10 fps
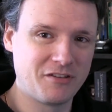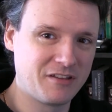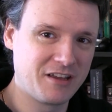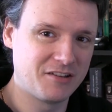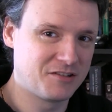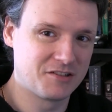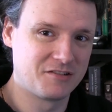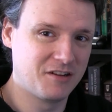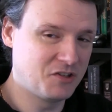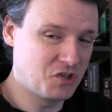think it's
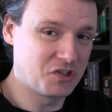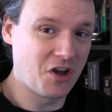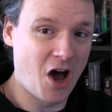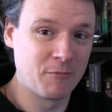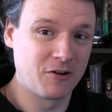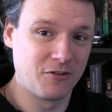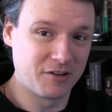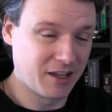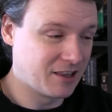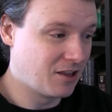just comical
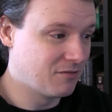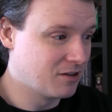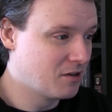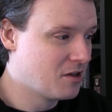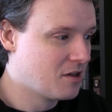and I love it.